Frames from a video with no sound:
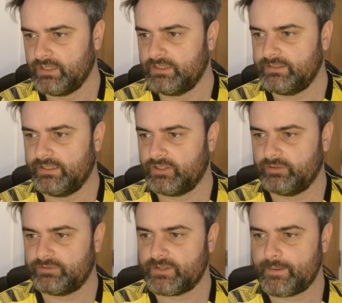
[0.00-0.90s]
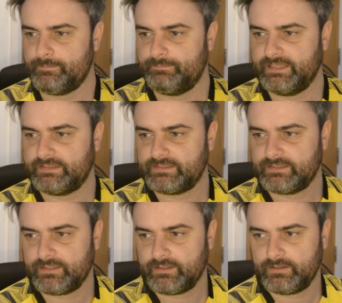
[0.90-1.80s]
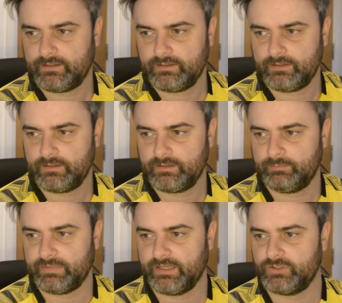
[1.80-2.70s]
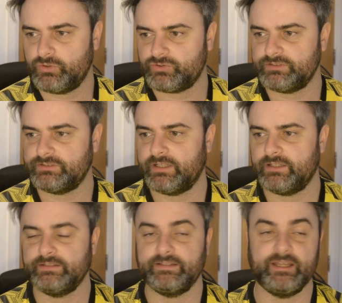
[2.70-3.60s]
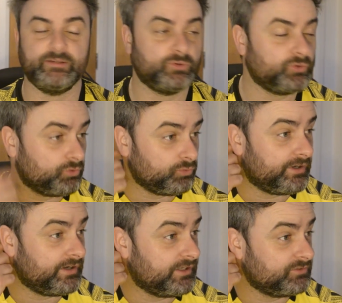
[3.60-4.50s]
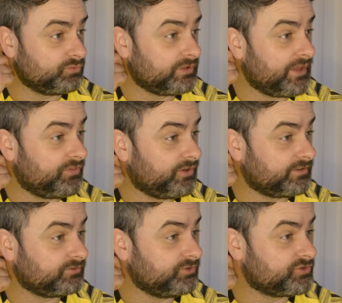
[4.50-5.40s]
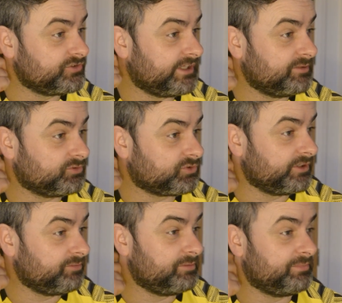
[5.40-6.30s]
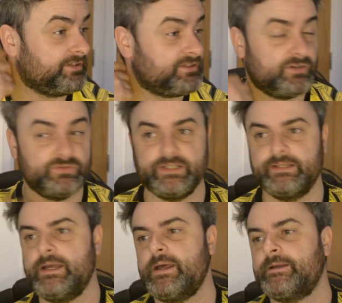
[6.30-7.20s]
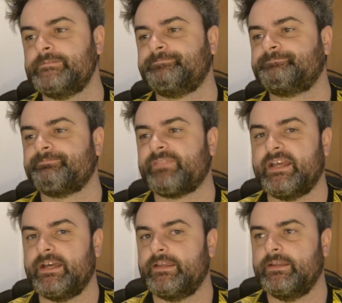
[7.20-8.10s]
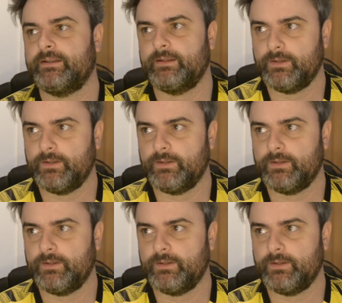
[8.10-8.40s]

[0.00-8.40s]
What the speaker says: They got beat by Houston Dynamo, where I thought Houston Dynamo was going to get beat by San Jose. Again,